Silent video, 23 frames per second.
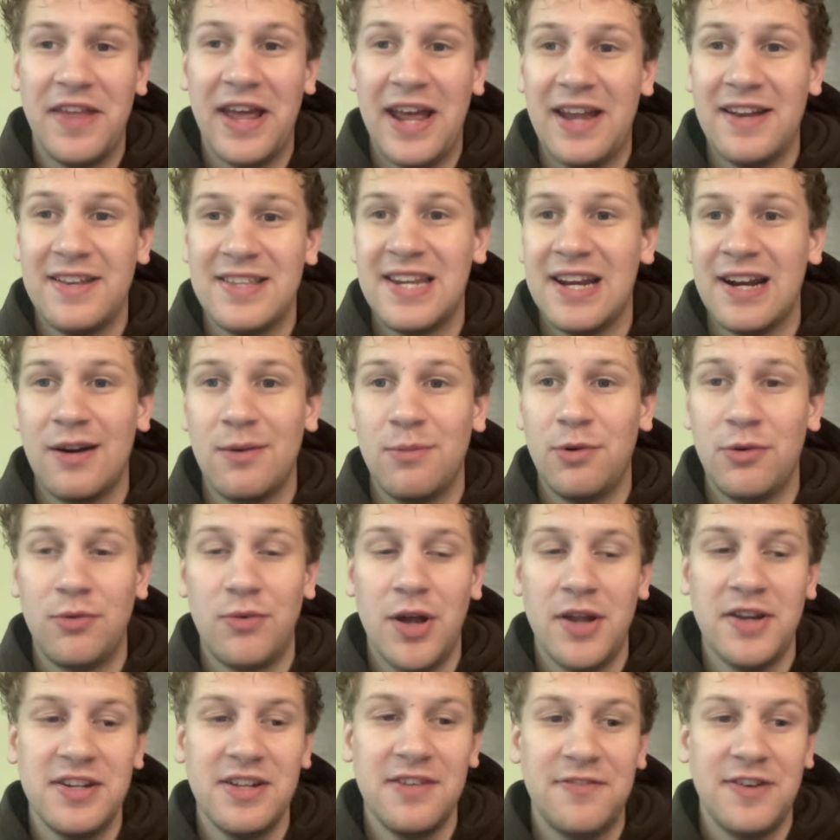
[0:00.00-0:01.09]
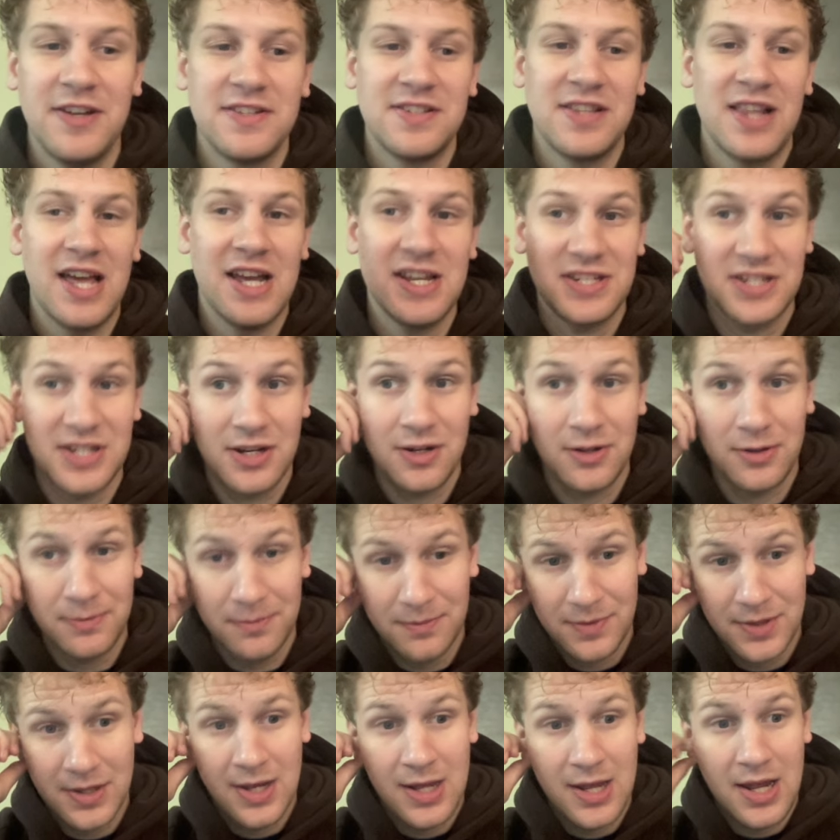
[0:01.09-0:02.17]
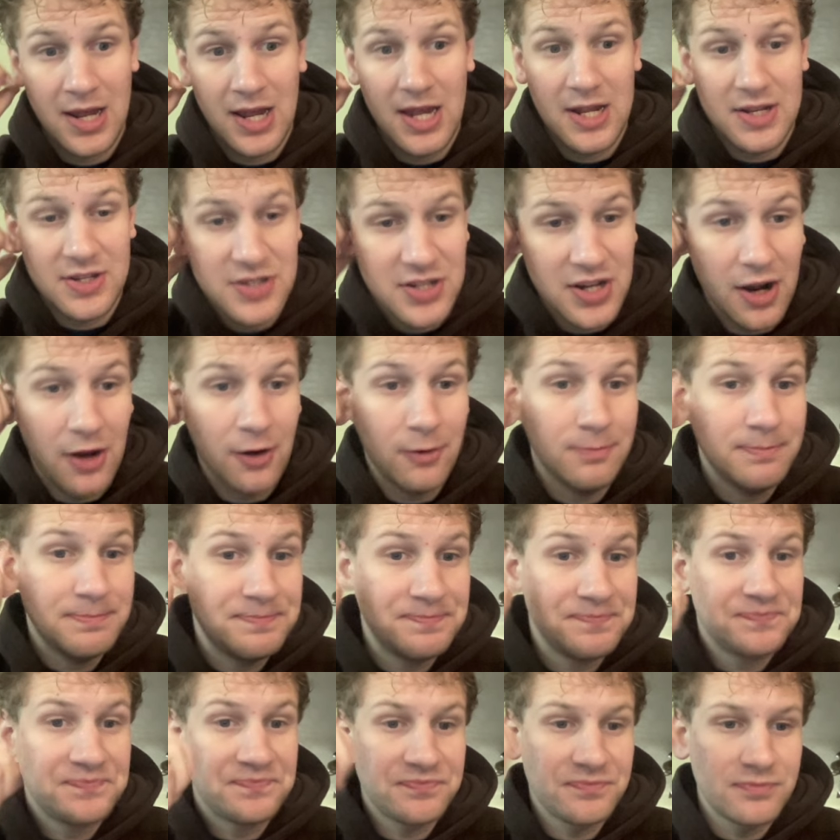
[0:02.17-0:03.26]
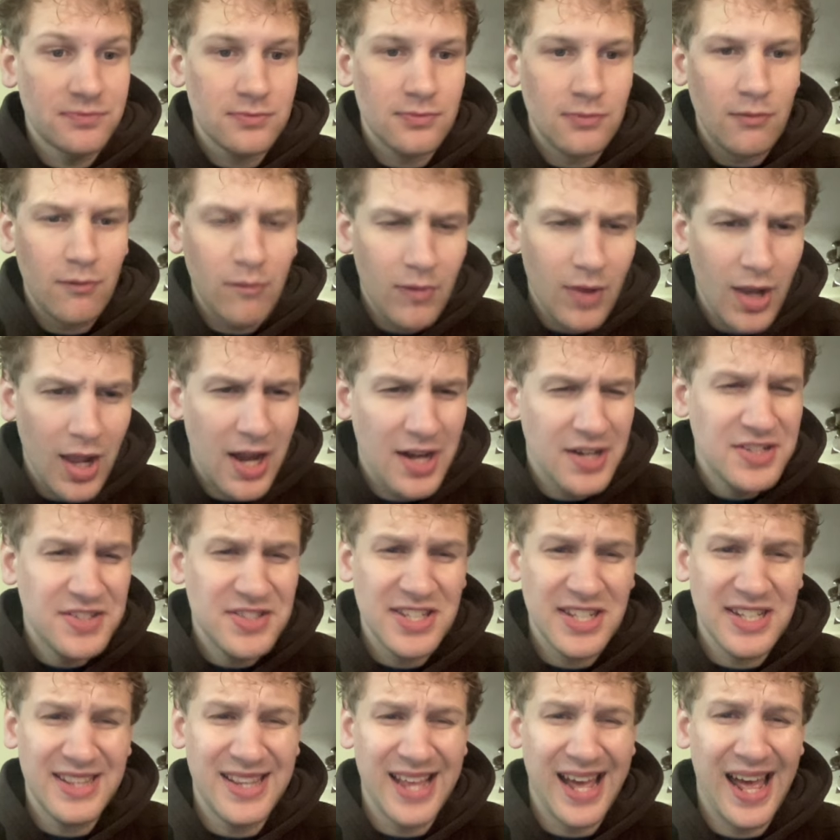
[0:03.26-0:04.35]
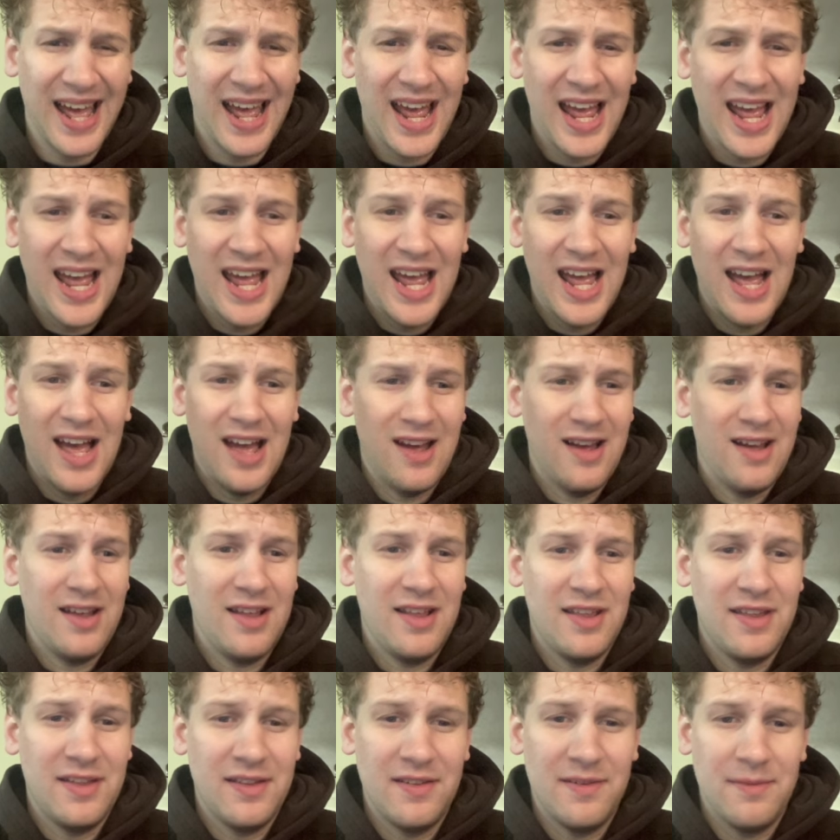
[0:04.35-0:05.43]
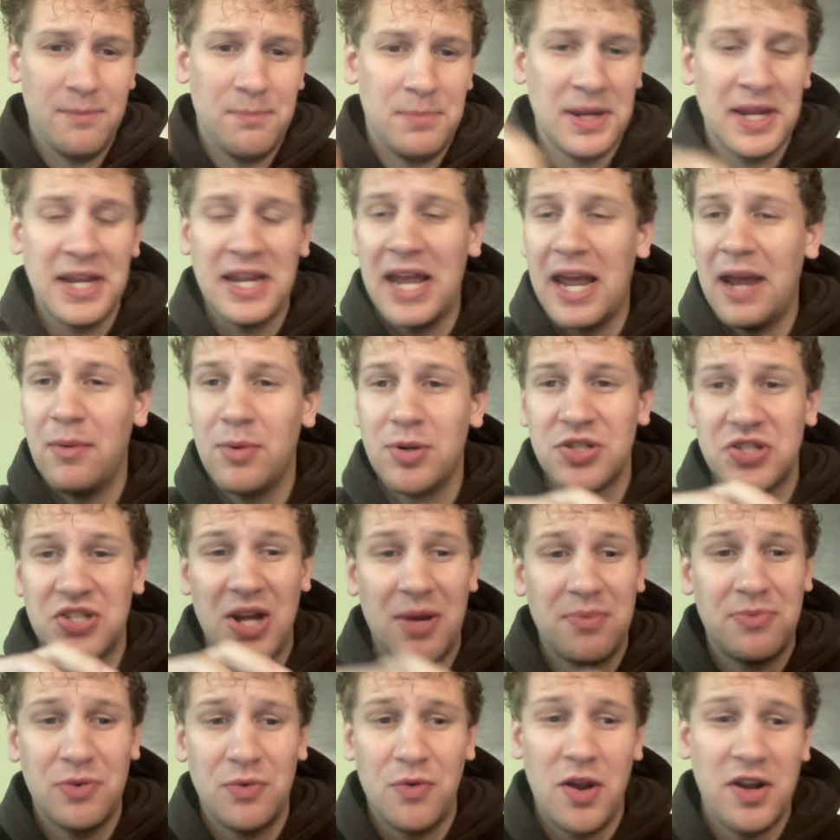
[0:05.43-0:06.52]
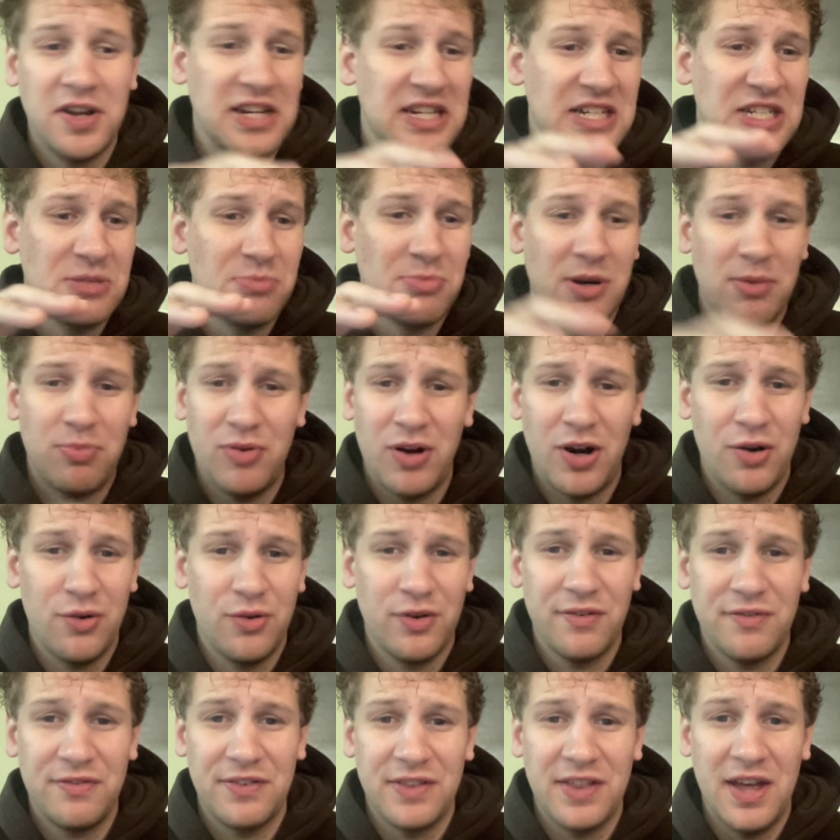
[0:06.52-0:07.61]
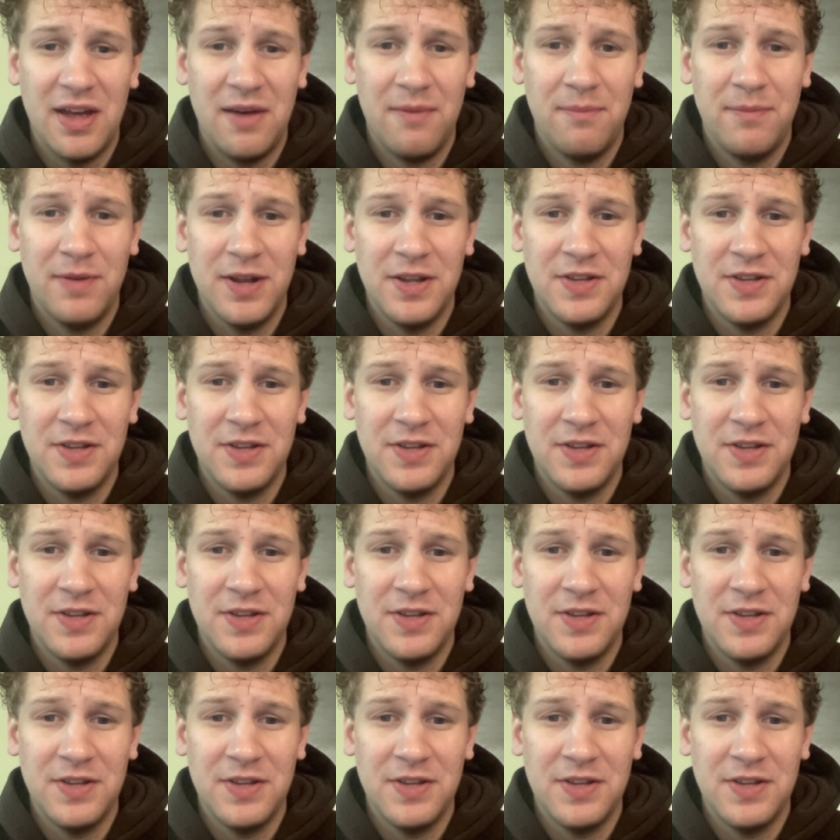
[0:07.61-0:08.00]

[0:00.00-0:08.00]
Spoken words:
They had terrible run defense last year. And so I just think that being able to stop the run needs to be a priority for them.